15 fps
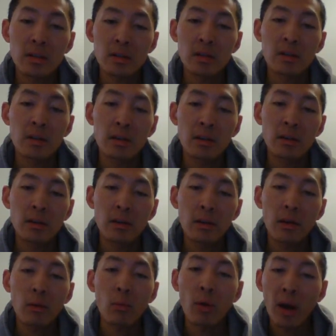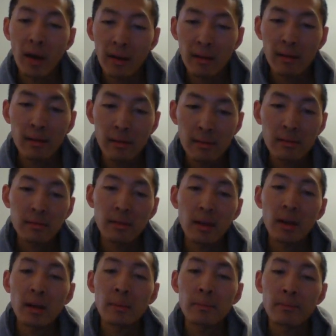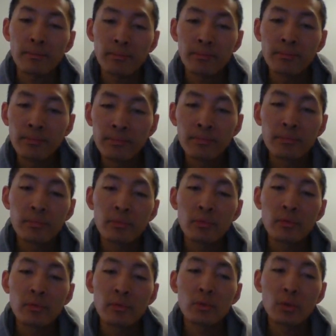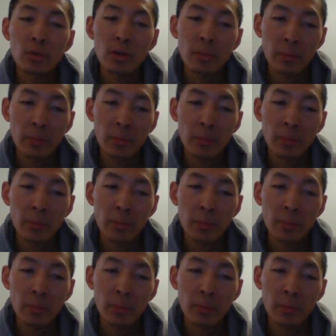doing my job search in my field. Um,